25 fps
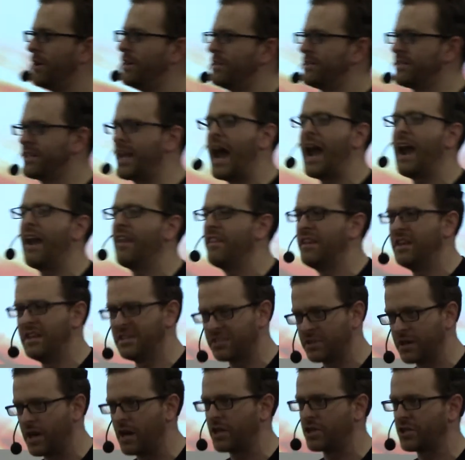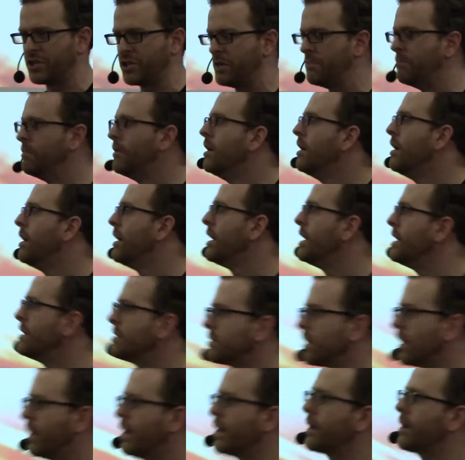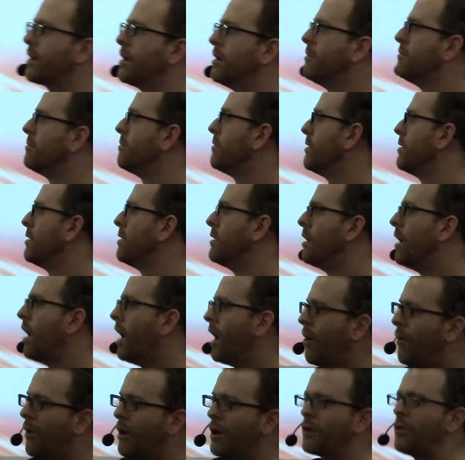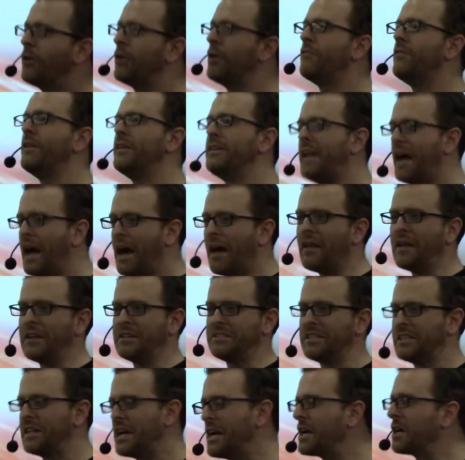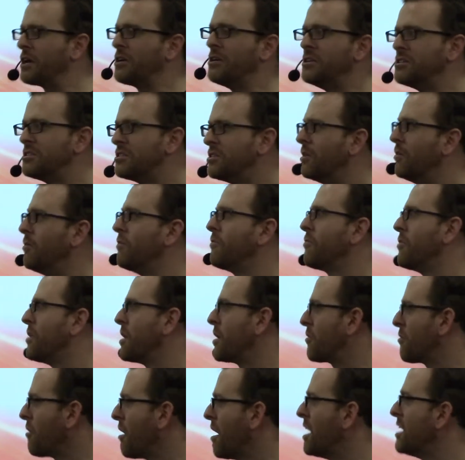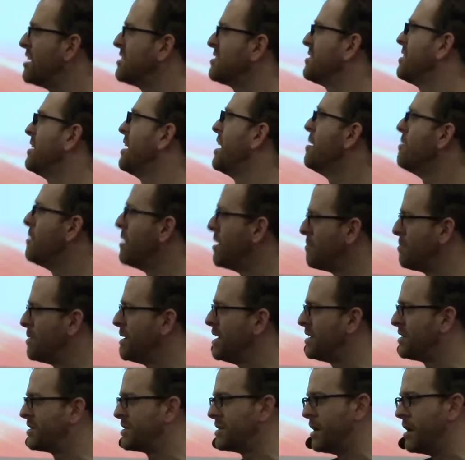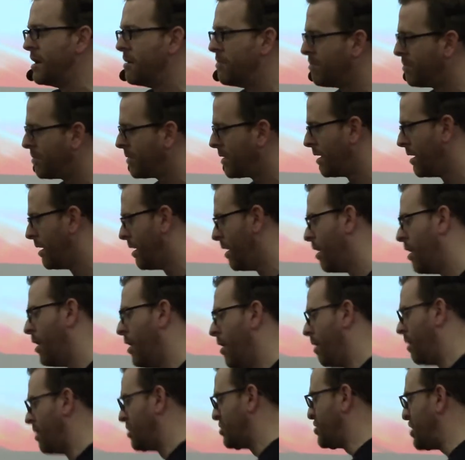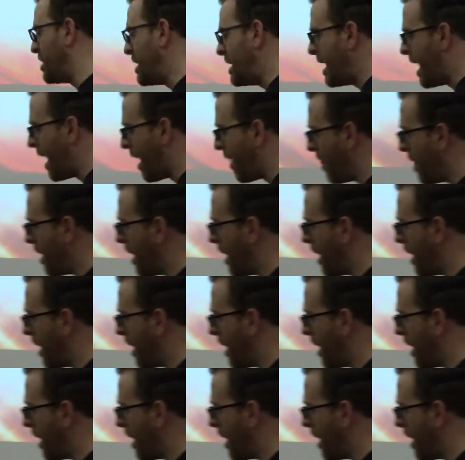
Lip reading: It's kind of the discussion. He's like, I want to go to Vitale's. I got a good gluten-free crust. I want pizza. She, on